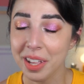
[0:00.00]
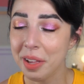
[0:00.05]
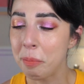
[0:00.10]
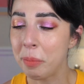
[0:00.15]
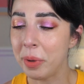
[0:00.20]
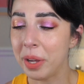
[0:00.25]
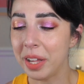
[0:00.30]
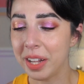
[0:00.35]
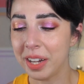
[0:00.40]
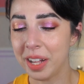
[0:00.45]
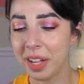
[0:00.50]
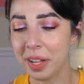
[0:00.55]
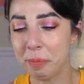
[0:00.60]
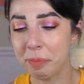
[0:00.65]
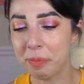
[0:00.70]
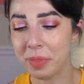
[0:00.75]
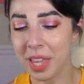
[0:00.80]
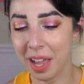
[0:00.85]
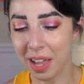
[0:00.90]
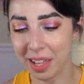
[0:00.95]
But
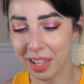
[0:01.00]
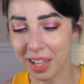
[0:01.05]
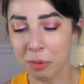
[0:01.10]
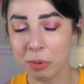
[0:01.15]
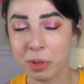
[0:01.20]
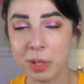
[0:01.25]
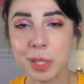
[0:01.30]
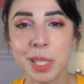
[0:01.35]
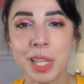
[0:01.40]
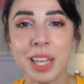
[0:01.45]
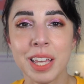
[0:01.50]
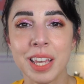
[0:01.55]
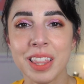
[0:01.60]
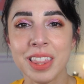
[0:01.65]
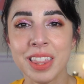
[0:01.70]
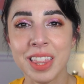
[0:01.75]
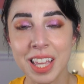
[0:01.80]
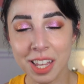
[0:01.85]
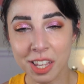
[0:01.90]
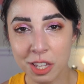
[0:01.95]
yeah, I want to say
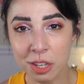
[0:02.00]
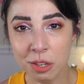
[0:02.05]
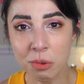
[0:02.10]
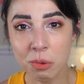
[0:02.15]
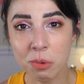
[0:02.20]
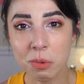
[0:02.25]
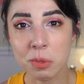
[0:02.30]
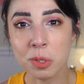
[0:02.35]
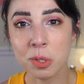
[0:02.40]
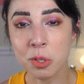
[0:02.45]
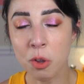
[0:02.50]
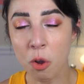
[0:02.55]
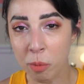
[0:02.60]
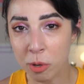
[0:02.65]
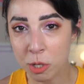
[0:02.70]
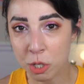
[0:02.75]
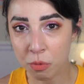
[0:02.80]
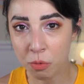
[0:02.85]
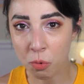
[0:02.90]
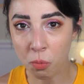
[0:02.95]
thank you so
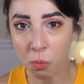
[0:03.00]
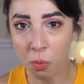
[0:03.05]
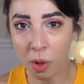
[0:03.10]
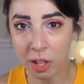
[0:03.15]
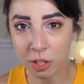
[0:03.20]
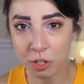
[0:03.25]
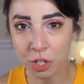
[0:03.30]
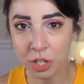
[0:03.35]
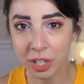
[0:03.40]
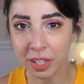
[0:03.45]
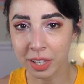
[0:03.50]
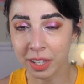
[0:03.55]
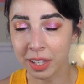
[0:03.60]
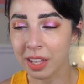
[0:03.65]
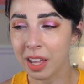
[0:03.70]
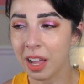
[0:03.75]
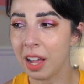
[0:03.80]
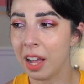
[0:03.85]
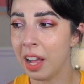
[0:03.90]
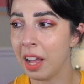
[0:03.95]
much for
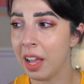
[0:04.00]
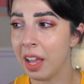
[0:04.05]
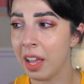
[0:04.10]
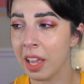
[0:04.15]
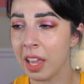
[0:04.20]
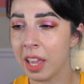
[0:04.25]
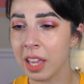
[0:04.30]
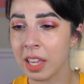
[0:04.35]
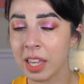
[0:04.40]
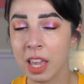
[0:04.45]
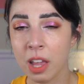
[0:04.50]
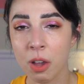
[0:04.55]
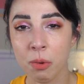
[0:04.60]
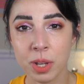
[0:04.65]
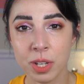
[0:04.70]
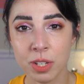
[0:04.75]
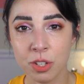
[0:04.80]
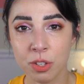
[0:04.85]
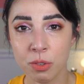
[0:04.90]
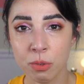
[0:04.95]
watching. I can't
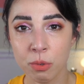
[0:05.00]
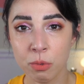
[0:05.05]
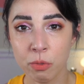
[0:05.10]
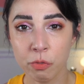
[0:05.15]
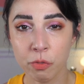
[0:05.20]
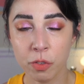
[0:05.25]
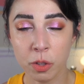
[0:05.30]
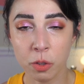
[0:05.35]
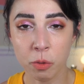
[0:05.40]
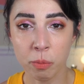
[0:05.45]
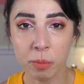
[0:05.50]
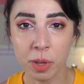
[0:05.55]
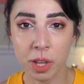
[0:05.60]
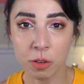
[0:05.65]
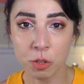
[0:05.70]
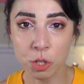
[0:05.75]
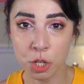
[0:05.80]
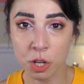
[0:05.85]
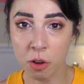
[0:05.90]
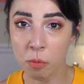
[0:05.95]
wait to film
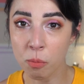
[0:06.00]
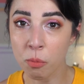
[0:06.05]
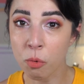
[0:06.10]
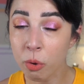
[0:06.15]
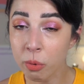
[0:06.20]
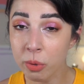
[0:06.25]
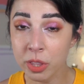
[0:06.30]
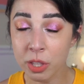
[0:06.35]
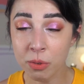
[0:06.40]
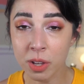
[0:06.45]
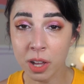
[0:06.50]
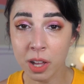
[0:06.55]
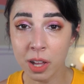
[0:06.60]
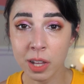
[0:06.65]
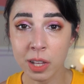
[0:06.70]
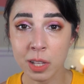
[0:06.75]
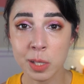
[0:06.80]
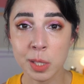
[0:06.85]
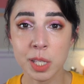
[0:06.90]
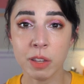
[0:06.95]
and share more with you
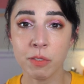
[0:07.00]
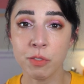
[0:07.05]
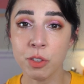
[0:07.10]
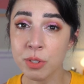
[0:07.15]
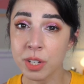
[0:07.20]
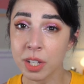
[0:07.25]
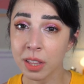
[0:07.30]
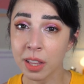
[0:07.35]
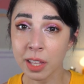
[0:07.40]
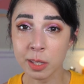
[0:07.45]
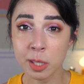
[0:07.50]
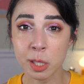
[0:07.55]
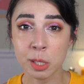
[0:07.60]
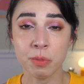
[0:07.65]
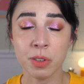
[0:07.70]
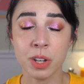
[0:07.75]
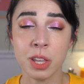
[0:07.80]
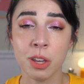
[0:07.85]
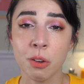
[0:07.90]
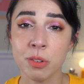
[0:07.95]
guys. If you did like this
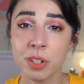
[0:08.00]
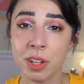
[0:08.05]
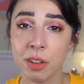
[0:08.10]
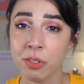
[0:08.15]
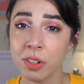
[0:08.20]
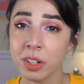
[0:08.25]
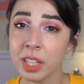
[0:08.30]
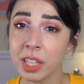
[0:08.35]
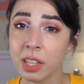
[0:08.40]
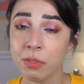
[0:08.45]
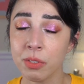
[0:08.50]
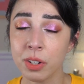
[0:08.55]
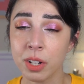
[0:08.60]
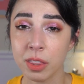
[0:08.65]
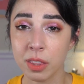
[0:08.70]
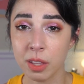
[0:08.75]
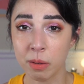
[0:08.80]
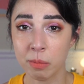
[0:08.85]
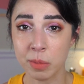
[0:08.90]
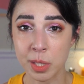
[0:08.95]
video, definitely give it a
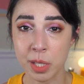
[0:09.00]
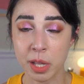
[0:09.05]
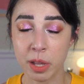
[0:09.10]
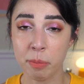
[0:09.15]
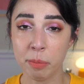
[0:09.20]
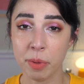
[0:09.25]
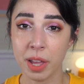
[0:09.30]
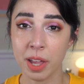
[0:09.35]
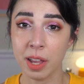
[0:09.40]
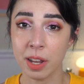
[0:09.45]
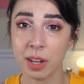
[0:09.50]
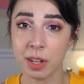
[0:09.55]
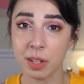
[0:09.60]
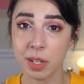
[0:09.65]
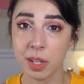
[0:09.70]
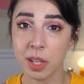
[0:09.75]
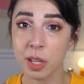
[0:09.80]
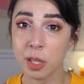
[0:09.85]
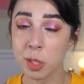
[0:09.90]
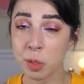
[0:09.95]
thumbs up
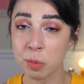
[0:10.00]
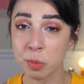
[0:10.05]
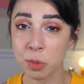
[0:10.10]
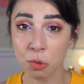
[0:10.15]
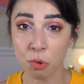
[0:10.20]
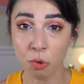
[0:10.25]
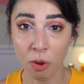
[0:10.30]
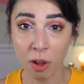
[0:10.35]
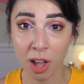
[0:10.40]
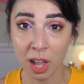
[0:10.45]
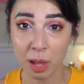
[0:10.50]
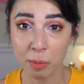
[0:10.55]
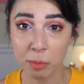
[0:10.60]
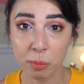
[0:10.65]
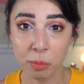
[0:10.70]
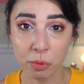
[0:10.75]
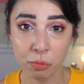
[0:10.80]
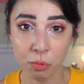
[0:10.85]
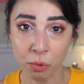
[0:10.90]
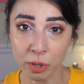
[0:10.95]
and
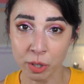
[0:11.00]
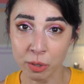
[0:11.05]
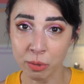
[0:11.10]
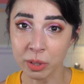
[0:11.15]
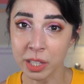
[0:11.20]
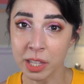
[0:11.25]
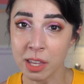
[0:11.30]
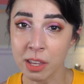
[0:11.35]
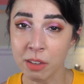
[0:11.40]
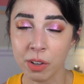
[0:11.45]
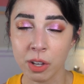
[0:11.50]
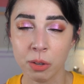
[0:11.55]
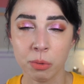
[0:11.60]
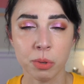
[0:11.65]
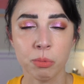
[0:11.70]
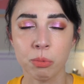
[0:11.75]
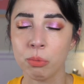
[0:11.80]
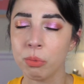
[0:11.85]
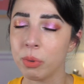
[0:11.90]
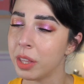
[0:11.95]
subscribe before you leave. I
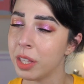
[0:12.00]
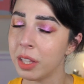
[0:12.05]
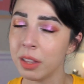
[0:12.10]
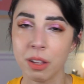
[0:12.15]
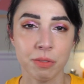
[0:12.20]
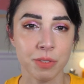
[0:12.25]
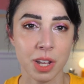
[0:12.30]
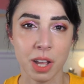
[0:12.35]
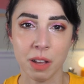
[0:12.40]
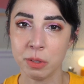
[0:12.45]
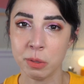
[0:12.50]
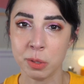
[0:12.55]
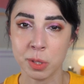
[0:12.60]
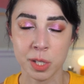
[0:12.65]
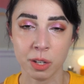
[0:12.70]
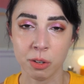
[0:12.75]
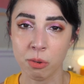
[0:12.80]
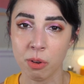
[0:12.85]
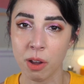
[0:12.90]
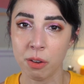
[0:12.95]
would really love to have you
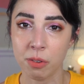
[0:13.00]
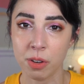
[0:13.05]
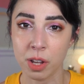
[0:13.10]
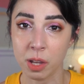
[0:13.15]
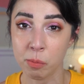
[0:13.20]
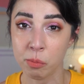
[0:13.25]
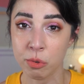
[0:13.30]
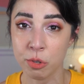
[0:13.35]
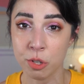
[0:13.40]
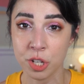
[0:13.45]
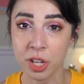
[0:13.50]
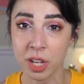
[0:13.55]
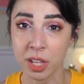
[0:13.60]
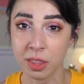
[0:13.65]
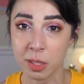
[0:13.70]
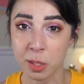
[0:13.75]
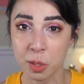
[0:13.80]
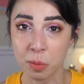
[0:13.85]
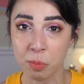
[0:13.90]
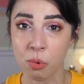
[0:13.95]
stick around. I
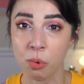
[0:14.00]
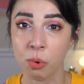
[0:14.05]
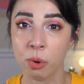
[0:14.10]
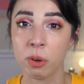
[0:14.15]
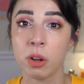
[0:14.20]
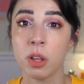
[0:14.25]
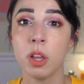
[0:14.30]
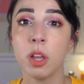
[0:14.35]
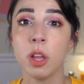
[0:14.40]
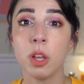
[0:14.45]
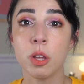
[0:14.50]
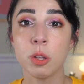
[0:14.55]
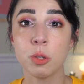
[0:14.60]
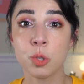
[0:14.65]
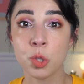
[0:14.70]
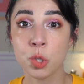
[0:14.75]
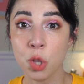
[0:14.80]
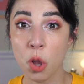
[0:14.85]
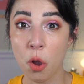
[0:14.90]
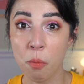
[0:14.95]
appreciate the support
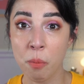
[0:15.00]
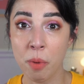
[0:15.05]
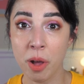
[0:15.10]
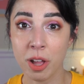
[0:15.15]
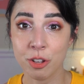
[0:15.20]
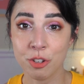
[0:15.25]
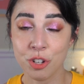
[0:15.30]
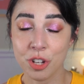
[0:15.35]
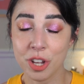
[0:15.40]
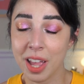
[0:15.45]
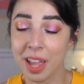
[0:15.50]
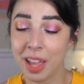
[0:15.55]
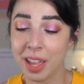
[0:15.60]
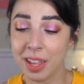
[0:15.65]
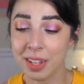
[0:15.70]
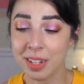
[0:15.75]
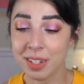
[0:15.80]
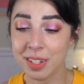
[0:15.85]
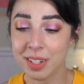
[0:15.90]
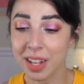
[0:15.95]
so much,
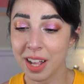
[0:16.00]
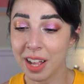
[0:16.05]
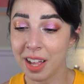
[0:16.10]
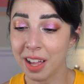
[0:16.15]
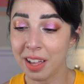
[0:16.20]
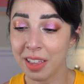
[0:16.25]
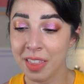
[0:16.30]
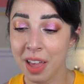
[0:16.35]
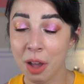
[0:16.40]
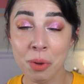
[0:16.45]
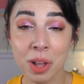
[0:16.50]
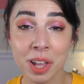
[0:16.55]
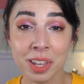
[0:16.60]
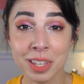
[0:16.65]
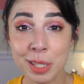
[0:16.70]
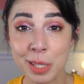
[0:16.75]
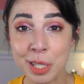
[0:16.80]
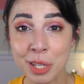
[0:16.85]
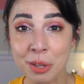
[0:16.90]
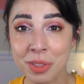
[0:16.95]
and that way I
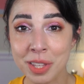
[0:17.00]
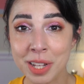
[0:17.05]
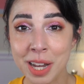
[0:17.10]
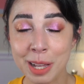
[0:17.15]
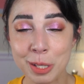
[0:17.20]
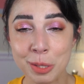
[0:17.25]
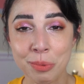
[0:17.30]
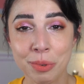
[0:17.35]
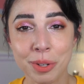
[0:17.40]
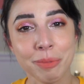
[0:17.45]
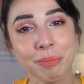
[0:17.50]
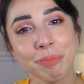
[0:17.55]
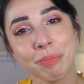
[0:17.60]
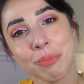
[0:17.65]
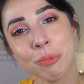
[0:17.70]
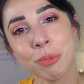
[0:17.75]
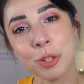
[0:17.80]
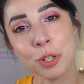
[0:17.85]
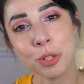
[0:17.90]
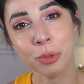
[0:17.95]
can see you in the next one,
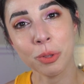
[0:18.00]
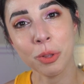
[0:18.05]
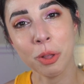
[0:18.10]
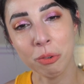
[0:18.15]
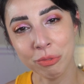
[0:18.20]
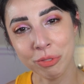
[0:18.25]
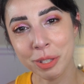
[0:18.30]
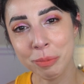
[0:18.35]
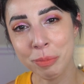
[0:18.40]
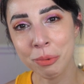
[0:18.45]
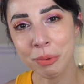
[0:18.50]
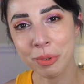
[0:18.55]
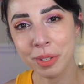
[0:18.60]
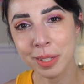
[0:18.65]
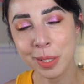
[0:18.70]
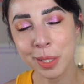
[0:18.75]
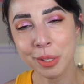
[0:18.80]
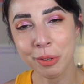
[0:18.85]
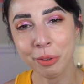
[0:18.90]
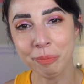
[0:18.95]
which will hopefully be
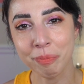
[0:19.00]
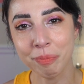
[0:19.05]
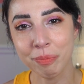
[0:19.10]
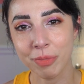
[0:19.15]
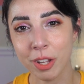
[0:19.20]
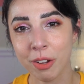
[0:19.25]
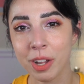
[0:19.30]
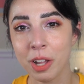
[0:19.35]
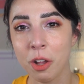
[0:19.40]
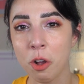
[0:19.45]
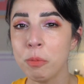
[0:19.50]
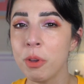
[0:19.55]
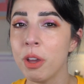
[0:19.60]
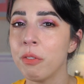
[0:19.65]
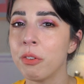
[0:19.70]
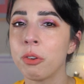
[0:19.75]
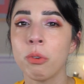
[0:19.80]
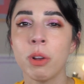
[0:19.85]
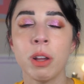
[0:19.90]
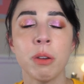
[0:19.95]
really soon. All right, hope you have
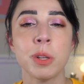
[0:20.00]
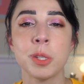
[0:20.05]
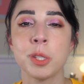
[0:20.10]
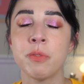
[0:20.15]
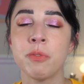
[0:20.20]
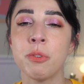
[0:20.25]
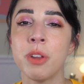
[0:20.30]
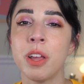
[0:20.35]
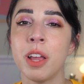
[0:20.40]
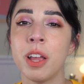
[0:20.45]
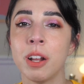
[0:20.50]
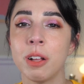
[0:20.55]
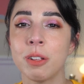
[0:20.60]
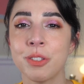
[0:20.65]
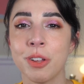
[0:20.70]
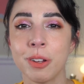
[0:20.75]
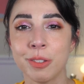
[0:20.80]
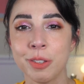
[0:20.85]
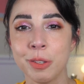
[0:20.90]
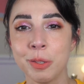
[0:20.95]
a great rest of your day, and I'll
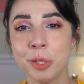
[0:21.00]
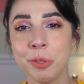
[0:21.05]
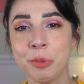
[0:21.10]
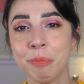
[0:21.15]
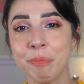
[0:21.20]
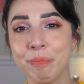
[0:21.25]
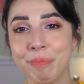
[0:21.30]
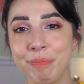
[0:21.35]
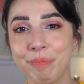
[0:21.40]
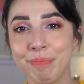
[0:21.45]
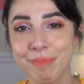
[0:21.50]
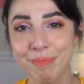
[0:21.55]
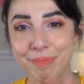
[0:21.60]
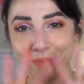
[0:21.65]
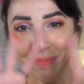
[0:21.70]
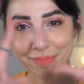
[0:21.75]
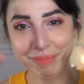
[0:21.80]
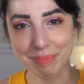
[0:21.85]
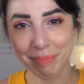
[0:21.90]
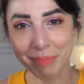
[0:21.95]
talk to you soon.
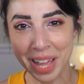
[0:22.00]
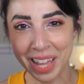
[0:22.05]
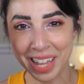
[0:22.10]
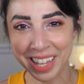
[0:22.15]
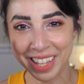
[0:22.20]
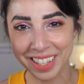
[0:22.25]
Bye.